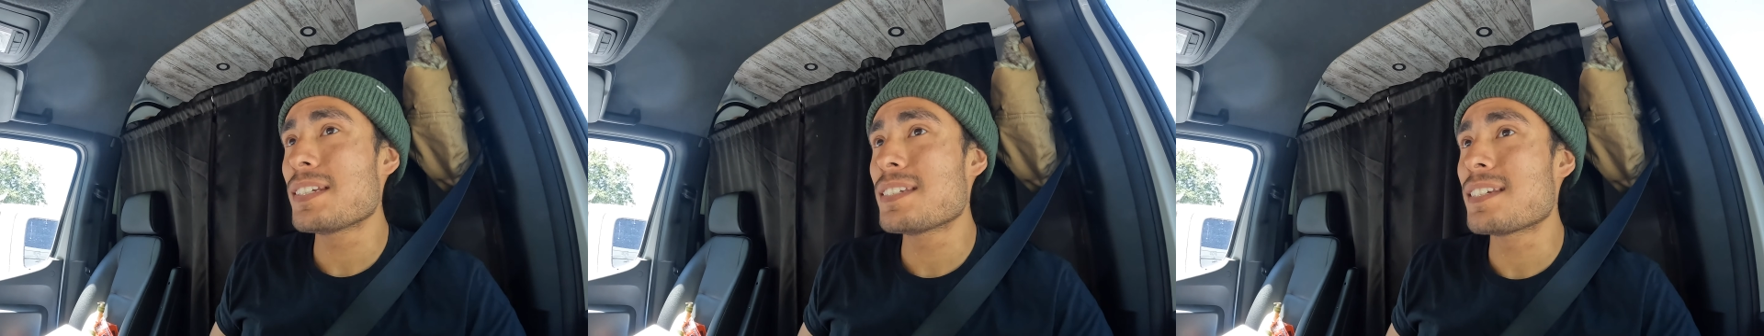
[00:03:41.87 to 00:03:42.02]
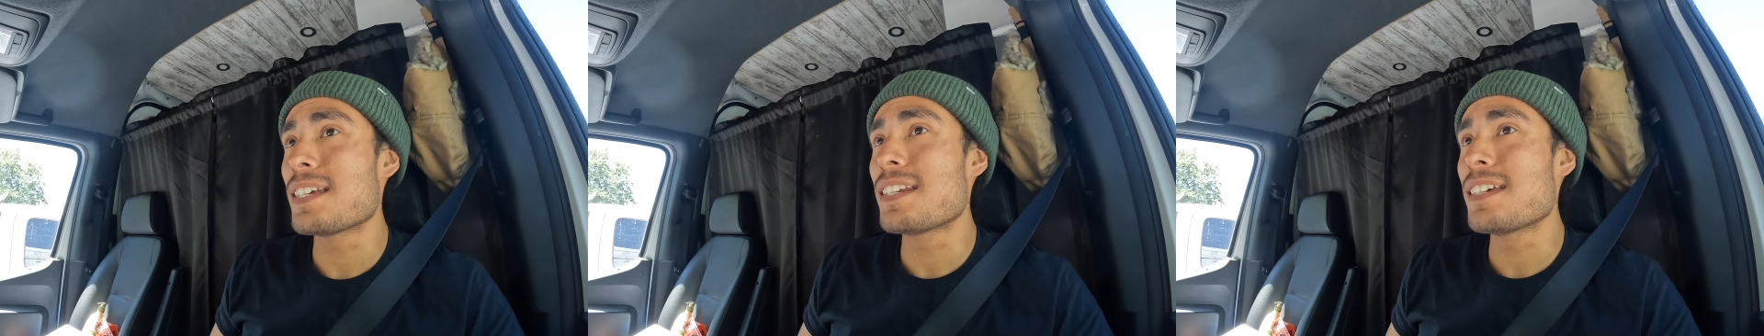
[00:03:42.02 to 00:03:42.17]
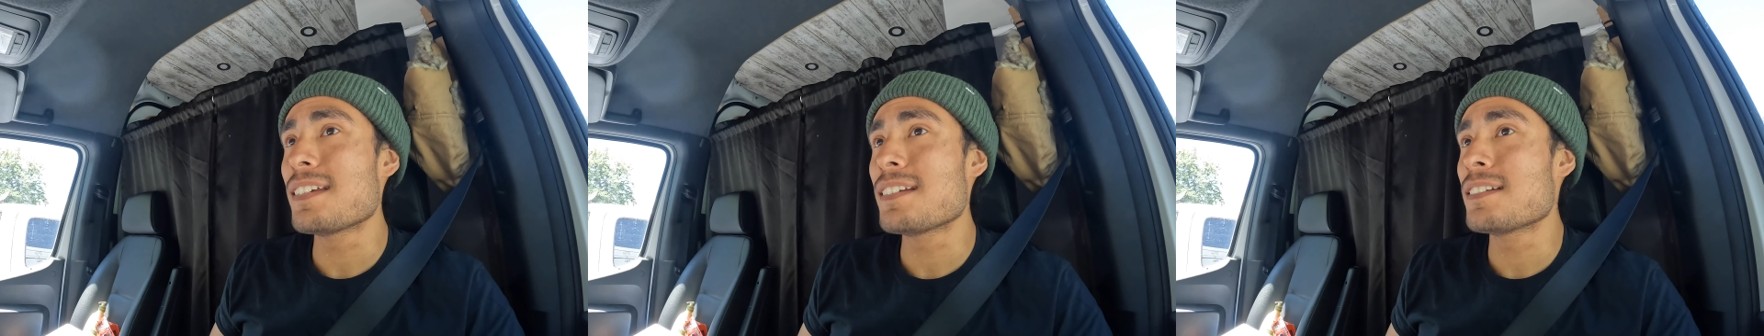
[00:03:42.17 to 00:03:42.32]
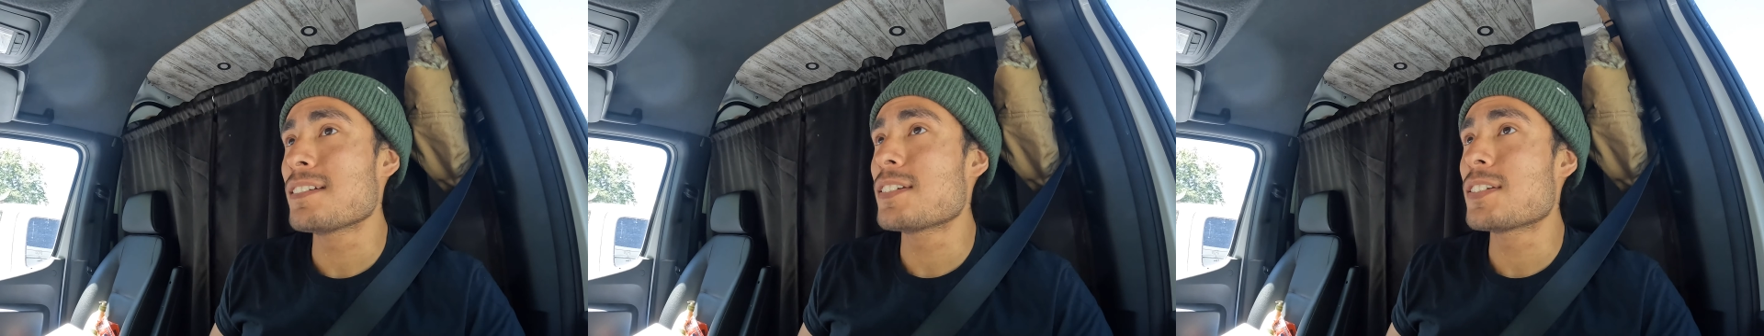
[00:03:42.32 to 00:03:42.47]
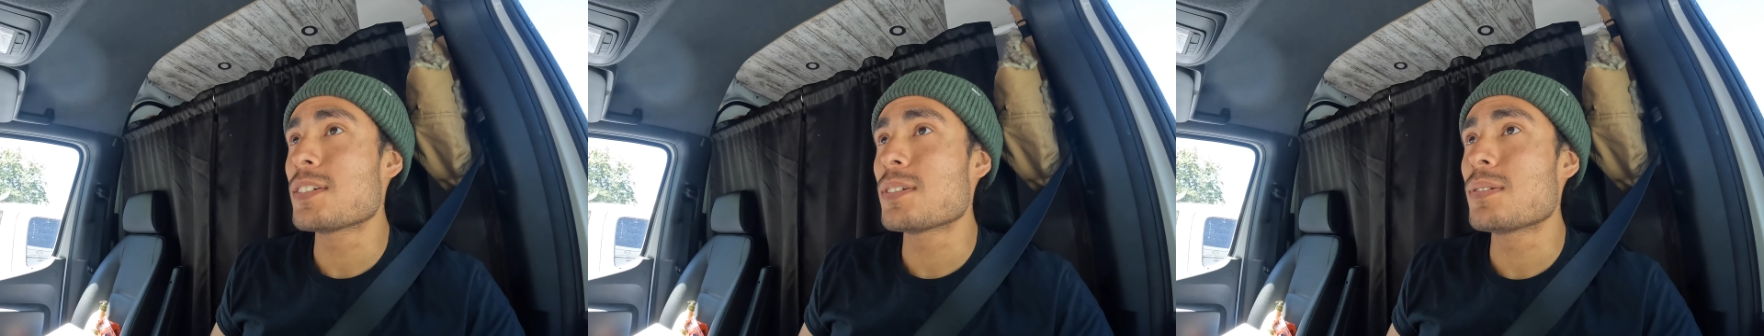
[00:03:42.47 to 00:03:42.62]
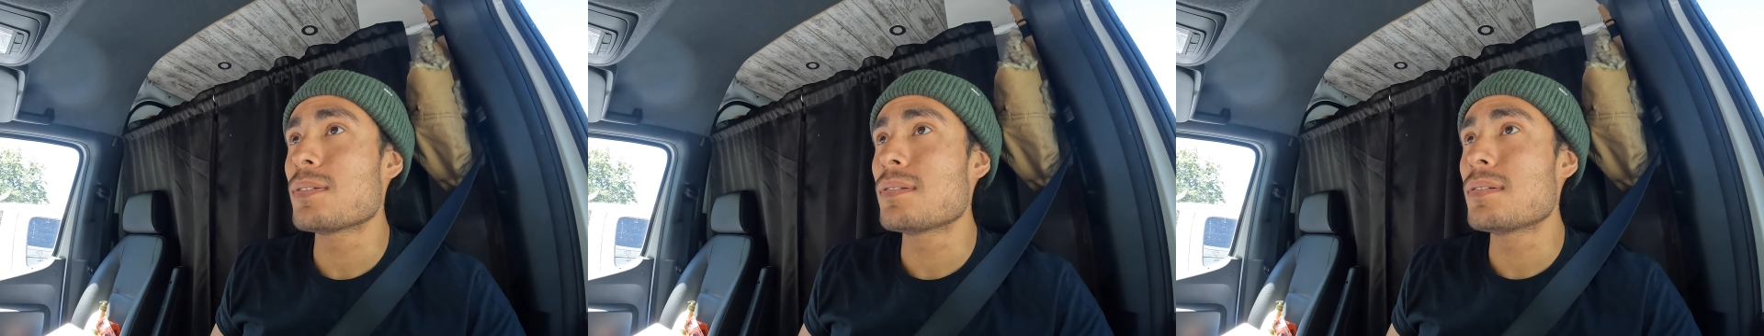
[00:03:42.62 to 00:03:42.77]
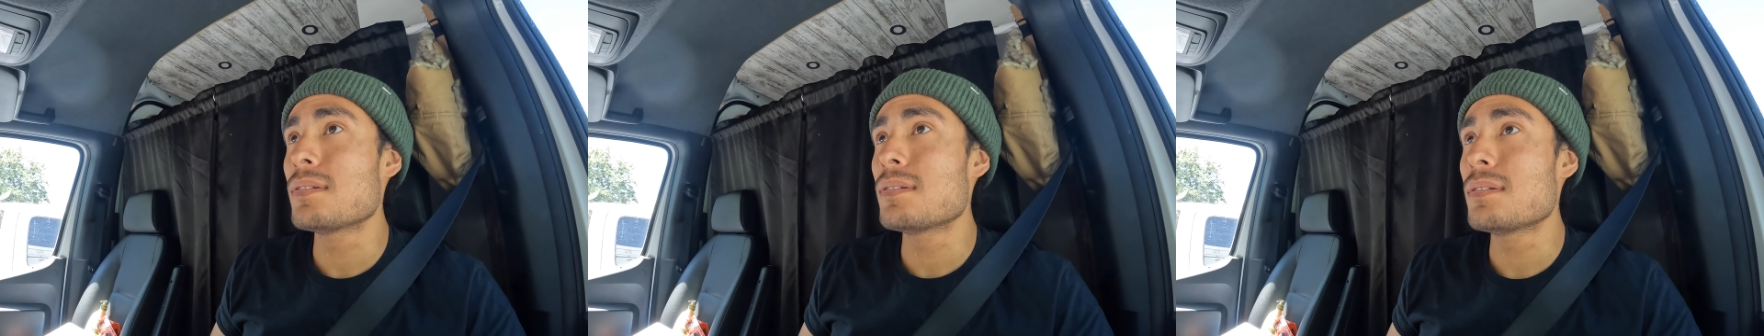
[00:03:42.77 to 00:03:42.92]
setting
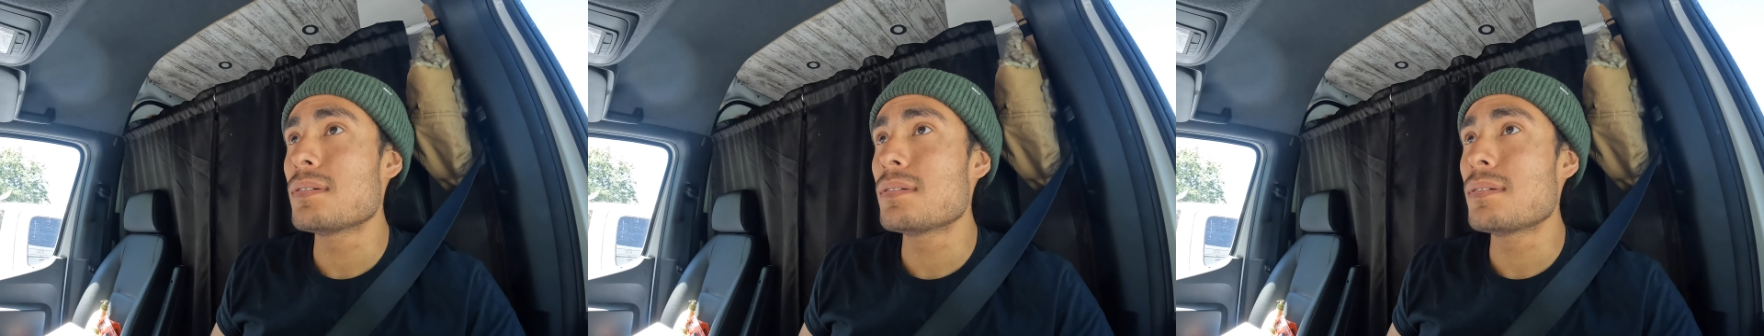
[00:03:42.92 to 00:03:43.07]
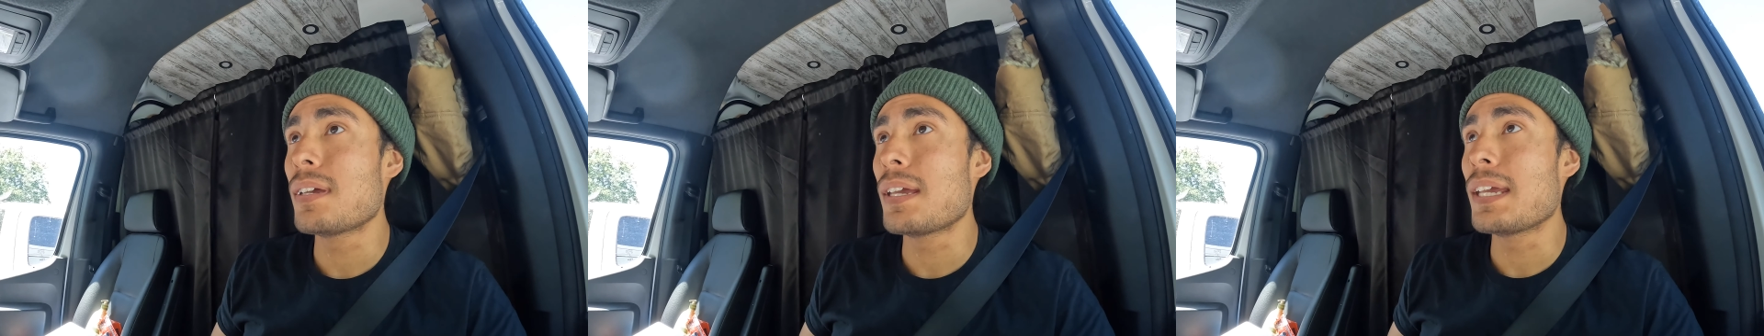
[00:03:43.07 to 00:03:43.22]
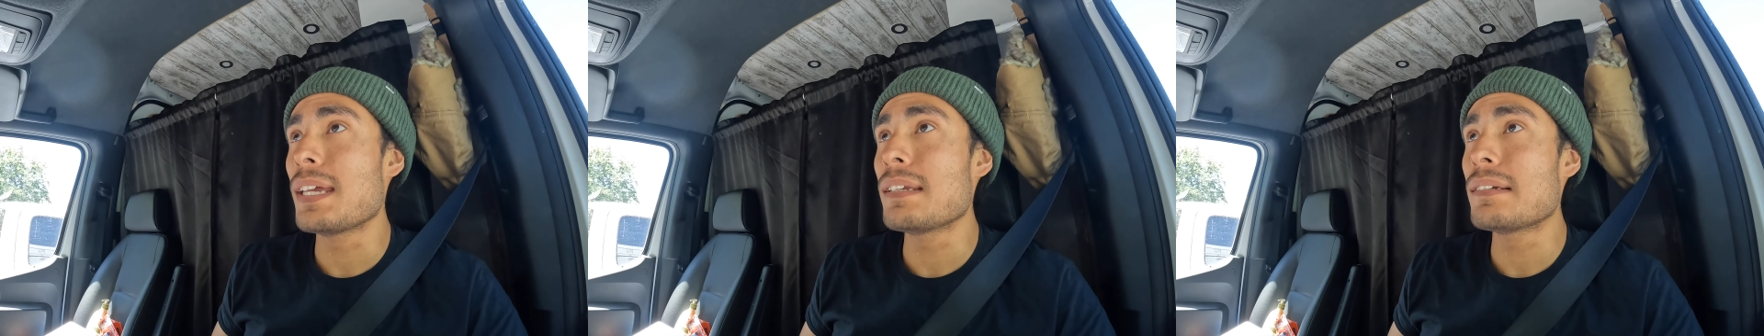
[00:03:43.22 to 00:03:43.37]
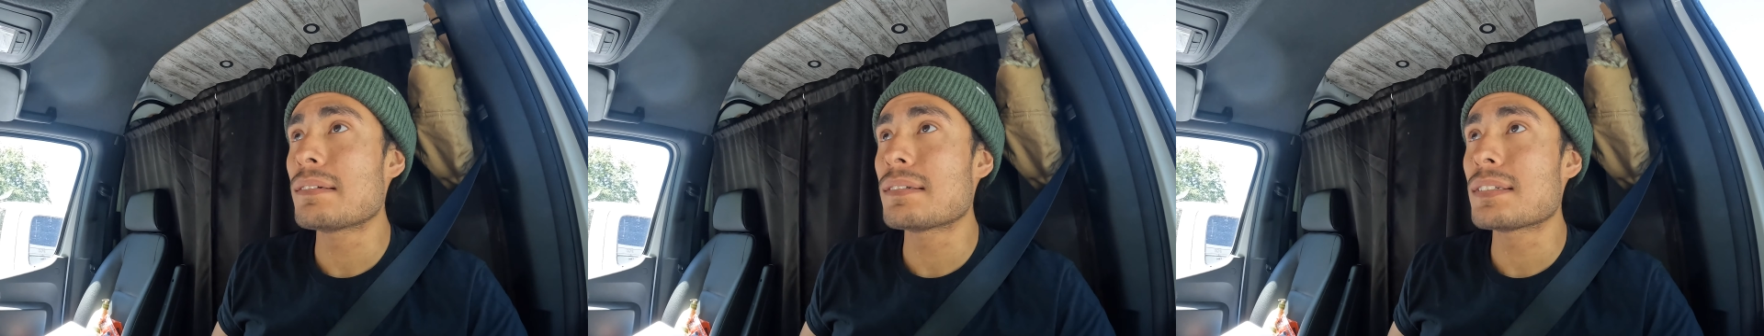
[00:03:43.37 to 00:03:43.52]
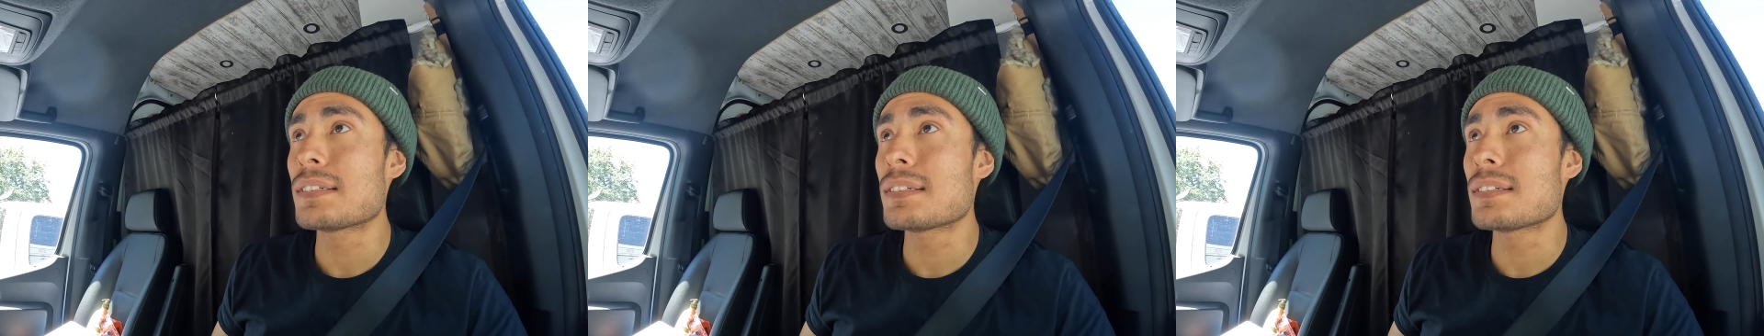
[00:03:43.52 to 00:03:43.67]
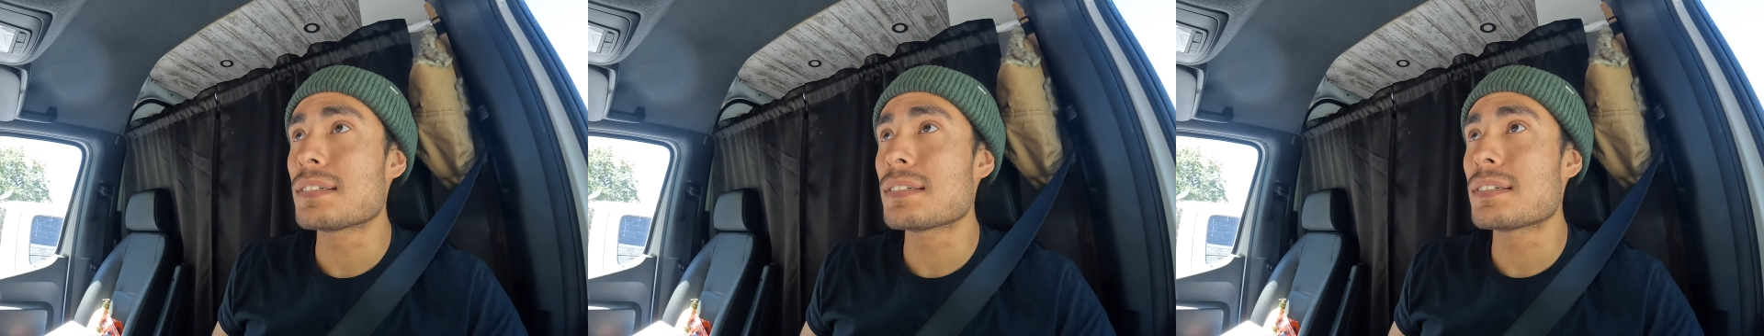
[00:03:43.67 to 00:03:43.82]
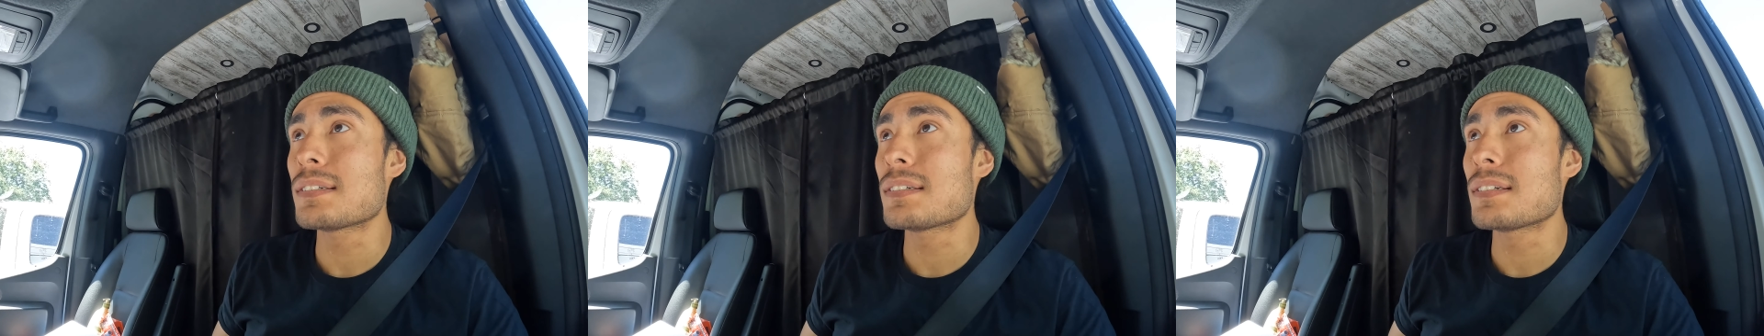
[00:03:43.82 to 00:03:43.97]
till
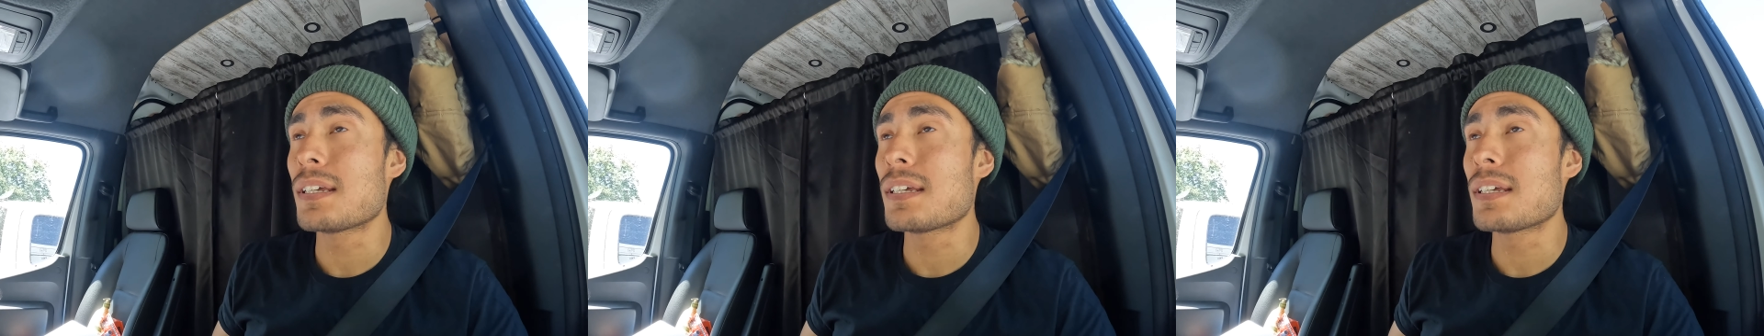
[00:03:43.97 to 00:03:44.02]
8,